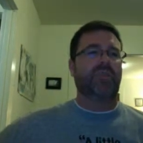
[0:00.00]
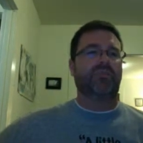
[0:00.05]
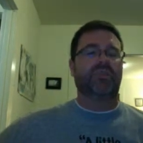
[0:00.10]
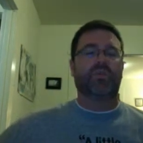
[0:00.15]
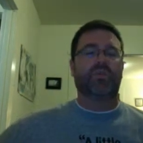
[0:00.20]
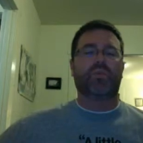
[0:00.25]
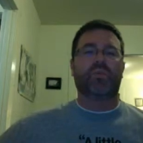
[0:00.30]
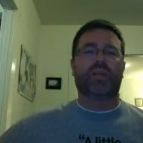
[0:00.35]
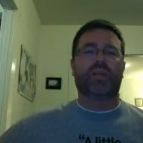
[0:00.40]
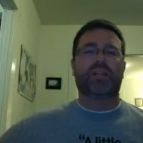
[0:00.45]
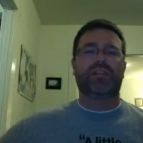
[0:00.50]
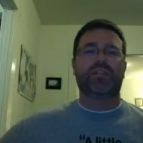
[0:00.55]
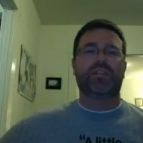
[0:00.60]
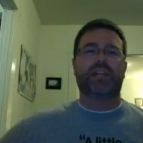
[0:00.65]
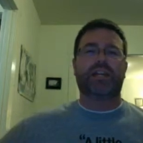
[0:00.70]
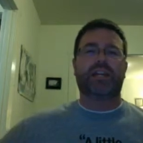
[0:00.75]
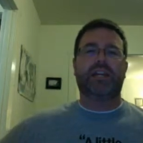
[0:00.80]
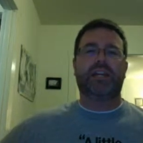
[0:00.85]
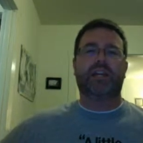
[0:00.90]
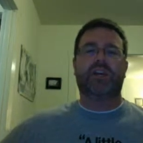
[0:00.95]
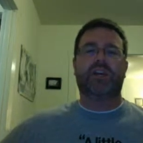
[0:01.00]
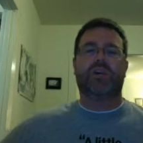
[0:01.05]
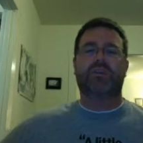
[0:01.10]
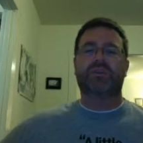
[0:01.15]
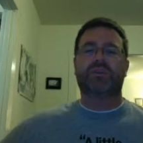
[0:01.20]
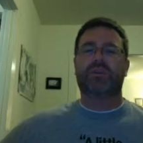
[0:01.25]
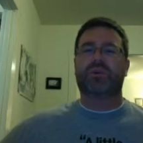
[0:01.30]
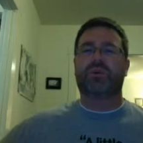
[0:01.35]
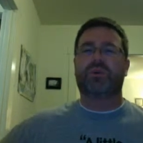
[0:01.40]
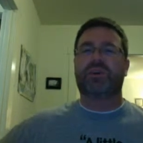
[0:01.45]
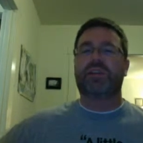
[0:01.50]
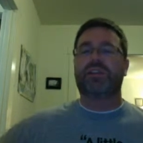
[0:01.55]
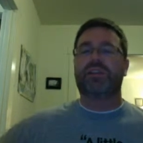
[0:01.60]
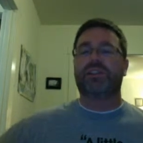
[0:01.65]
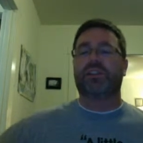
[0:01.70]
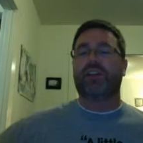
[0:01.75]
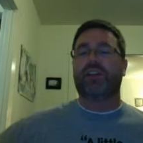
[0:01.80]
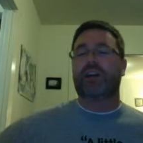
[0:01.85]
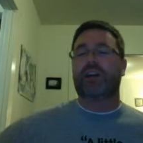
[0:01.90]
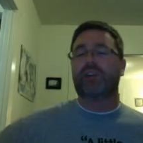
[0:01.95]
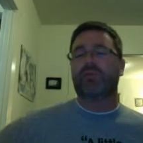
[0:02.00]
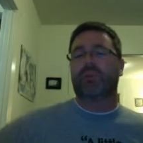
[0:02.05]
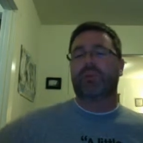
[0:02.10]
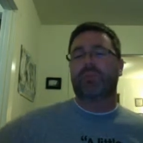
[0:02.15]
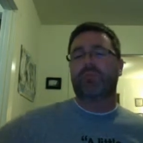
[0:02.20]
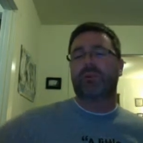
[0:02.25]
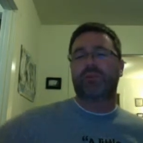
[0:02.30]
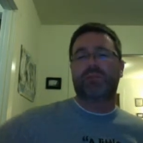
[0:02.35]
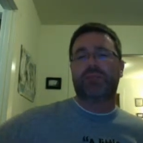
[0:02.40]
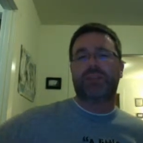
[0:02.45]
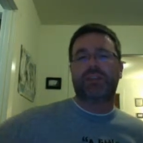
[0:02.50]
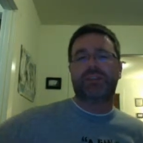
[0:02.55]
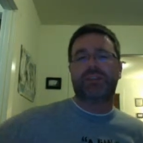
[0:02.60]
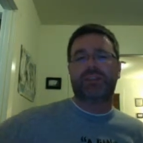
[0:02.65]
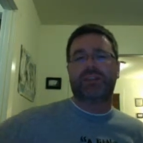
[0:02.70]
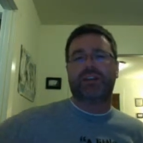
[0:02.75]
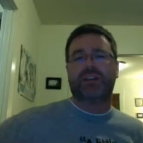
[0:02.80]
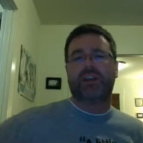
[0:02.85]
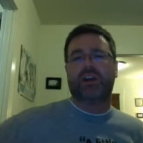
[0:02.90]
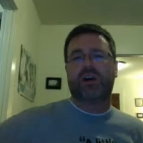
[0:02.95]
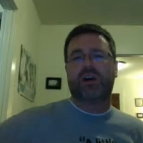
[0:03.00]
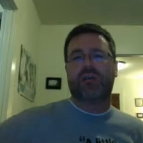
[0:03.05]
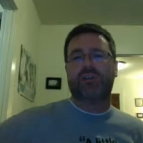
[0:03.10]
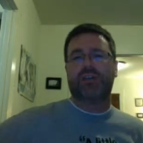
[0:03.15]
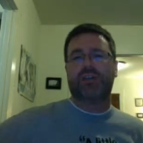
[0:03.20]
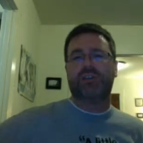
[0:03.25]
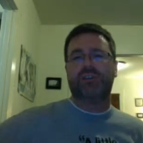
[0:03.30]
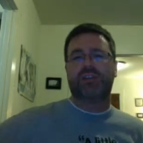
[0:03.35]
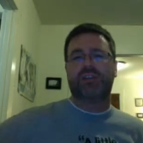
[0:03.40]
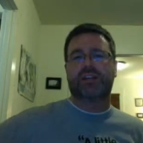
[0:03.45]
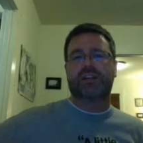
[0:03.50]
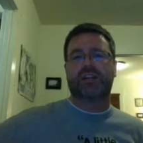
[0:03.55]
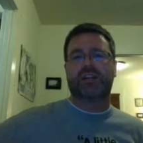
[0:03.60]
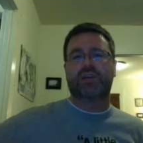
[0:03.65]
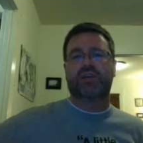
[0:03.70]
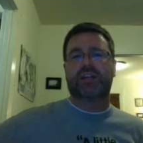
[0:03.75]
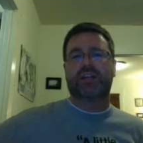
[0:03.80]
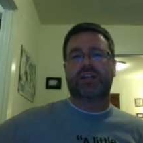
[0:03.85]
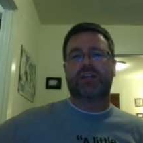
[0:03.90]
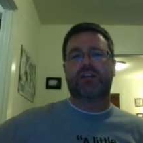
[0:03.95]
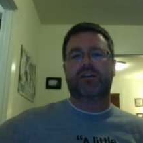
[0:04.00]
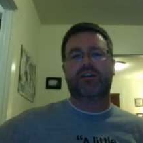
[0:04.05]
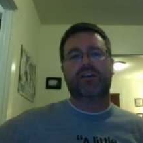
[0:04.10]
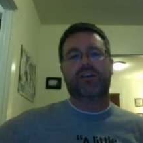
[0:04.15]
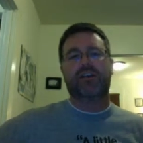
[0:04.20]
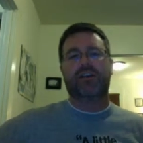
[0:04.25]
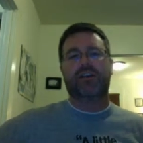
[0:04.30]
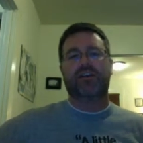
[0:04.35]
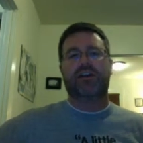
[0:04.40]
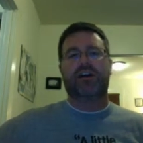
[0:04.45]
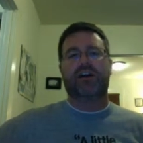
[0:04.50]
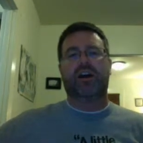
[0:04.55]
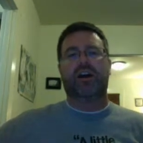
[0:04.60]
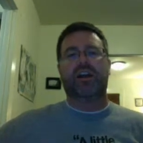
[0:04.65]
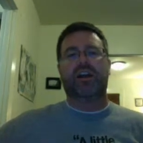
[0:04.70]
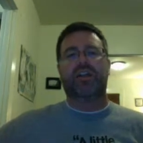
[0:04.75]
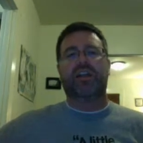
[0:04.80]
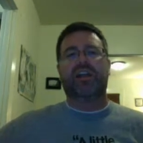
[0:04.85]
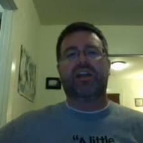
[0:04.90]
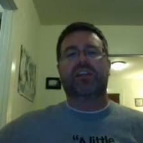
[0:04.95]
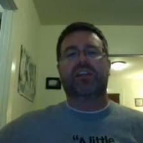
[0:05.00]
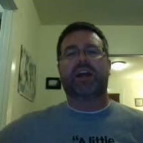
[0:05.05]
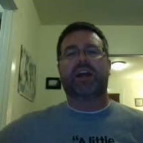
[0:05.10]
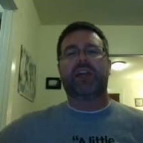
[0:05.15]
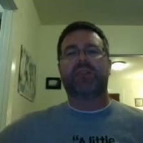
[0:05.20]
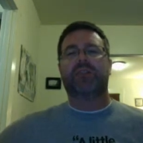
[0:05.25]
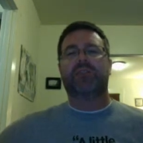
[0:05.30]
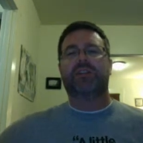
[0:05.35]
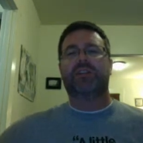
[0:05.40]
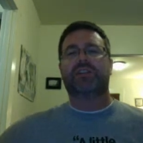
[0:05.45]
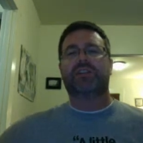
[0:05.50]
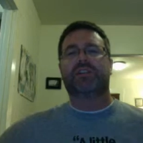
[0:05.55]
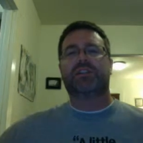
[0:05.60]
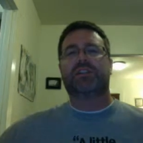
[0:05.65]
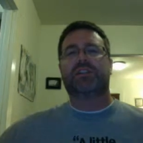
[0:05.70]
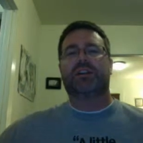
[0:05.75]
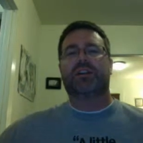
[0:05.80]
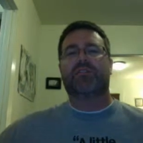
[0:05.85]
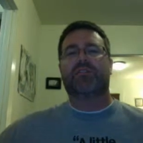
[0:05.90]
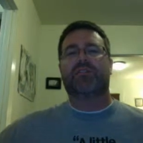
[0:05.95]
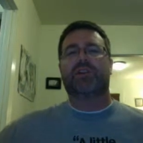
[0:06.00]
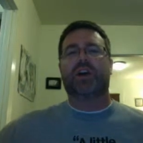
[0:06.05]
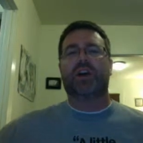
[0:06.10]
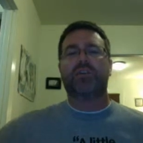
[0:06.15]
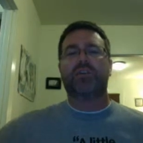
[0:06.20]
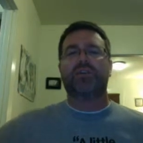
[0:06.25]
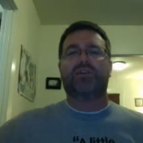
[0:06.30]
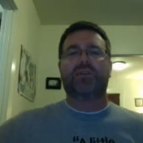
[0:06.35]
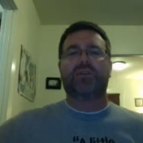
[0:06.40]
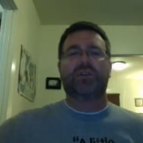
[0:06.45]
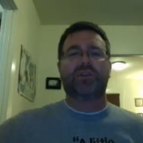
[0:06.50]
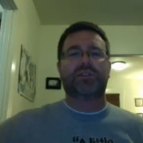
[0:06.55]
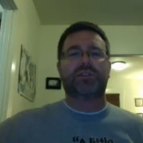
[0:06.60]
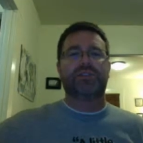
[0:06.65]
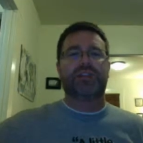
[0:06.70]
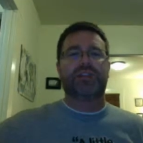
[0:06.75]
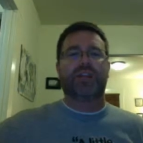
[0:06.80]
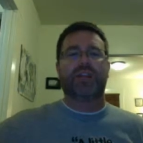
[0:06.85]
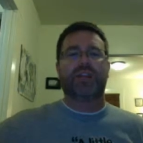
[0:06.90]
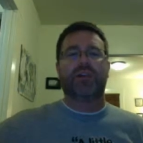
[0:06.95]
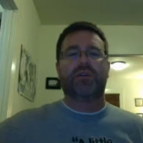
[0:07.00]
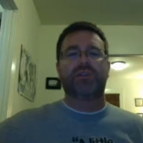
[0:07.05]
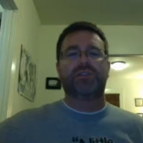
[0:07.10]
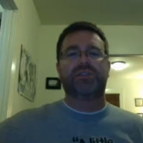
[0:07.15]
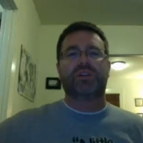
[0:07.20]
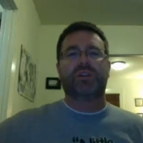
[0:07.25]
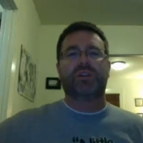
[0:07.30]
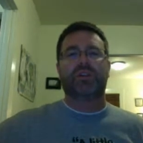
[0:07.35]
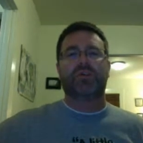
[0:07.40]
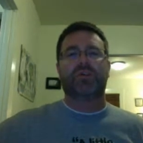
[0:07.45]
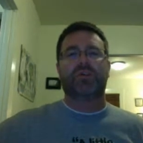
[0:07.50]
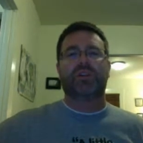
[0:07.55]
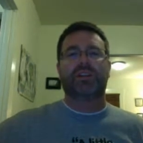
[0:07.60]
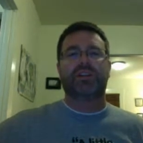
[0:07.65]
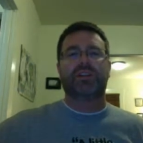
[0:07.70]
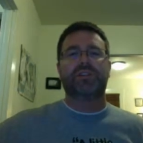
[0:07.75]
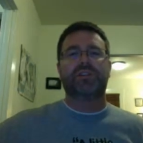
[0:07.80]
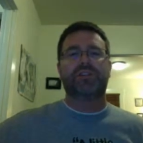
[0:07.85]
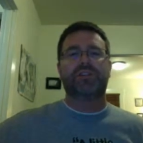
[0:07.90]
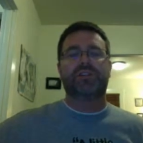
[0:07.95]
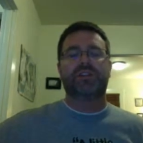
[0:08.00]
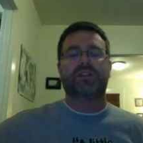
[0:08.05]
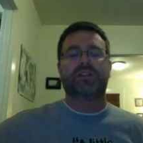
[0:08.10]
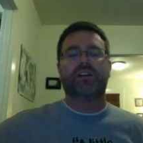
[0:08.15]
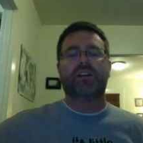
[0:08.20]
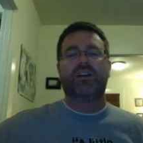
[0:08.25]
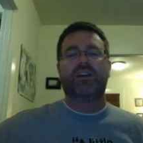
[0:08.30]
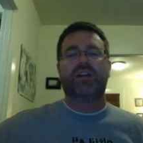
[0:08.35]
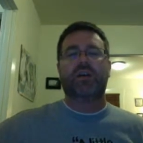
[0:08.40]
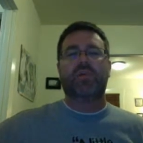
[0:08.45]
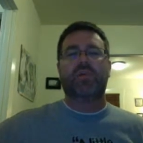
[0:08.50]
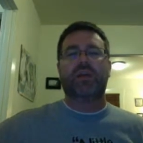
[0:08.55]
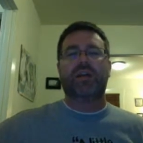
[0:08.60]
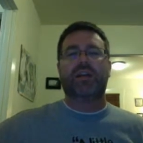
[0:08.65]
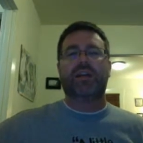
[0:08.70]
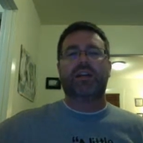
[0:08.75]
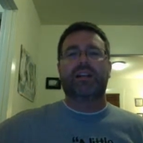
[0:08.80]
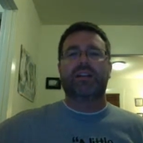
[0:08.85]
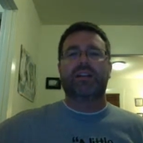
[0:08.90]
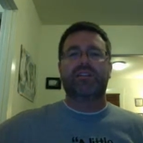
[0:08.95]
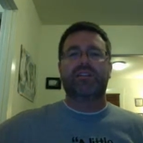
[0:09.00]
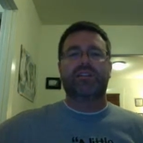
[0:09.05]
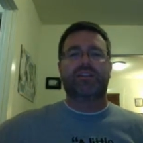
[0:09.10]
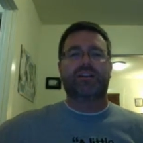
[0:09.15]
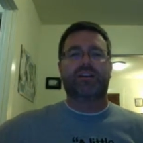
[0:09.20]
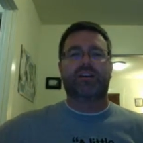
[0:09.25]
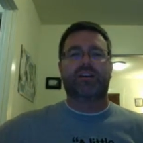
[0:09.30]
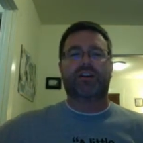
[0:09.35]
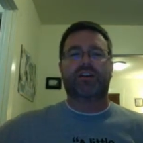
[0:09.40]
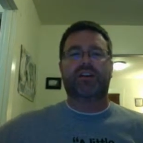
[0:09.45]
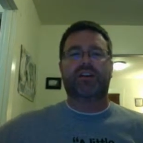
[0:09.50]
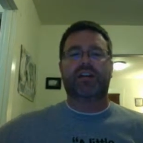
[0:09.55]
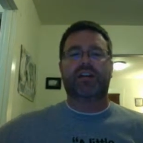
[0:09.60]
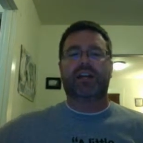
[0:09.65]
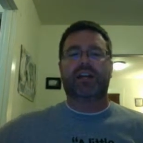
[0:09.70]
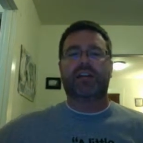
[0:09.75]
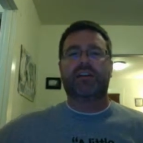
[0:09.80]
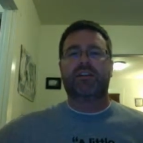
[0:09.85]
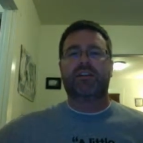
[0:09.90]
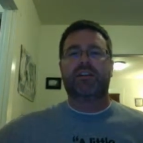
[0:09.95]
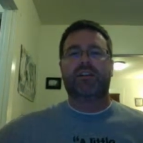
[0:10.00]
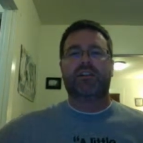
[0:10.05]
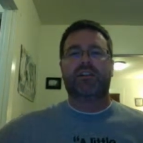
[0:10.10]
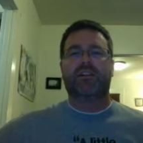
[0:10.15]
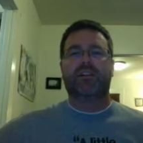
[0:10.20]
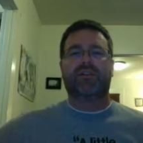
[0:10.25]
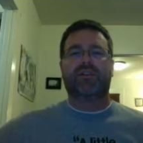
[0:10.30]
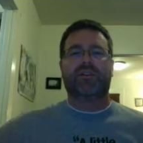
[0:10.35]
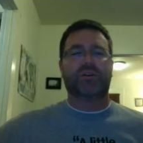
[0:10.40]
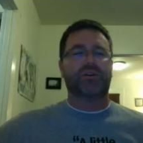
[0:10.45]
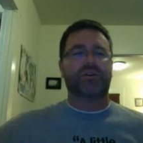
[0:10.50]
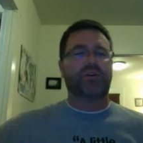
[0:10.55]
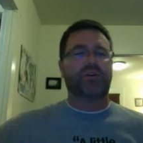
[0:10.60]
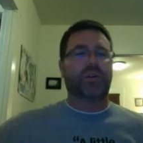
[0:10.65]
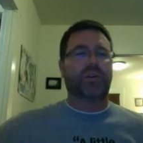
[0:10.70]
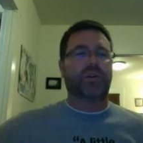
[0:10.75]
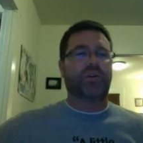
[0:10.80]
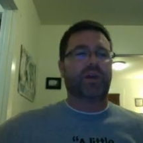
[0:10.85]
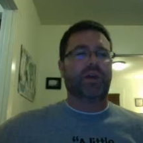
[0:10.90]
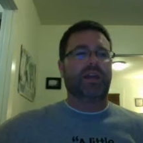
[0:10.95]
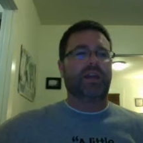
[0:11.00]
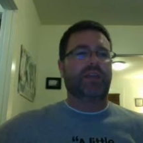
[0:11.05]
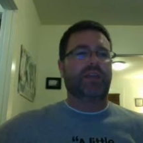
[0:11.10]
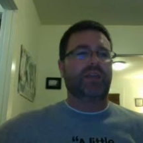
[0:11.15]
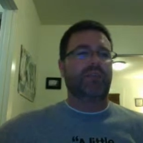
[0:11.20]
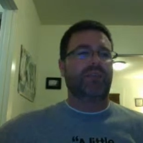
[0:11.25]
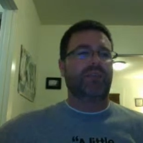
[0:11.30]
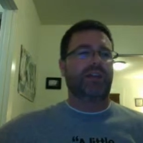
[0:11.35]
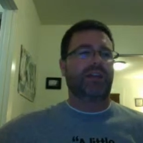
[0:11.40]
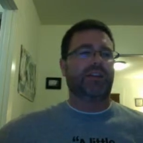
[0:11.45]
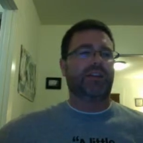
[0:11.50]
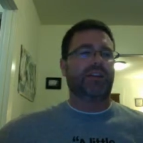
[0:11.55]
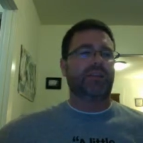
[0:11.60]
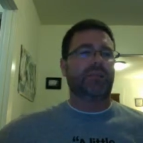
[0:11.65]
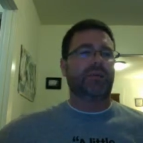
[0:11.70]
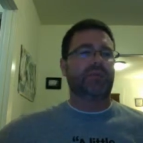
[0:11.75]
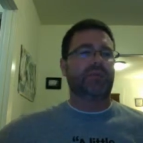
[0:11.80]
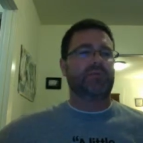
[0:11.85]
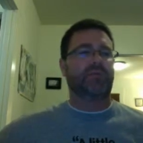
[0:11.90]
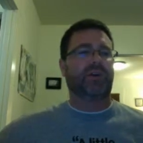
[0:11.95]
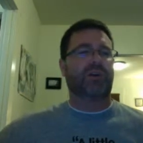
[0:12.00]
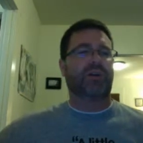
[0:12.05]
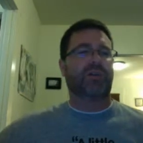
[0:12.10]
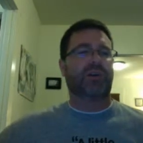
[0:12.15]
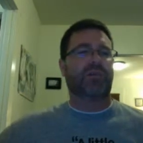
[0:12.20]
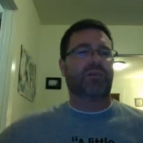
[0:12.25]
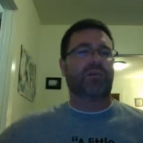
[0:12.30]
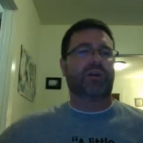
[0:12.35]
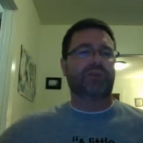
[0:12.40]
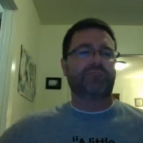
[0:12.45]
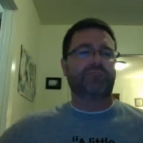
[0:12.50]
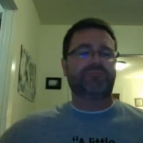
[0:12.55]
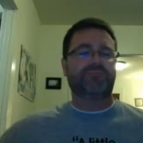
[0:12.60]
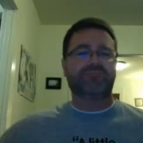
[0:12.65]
We see cultural and intellectual movements in the colonies, including the Enlightenment philosophers and also religious awakenings, the First Great Awakening being the most prominent one.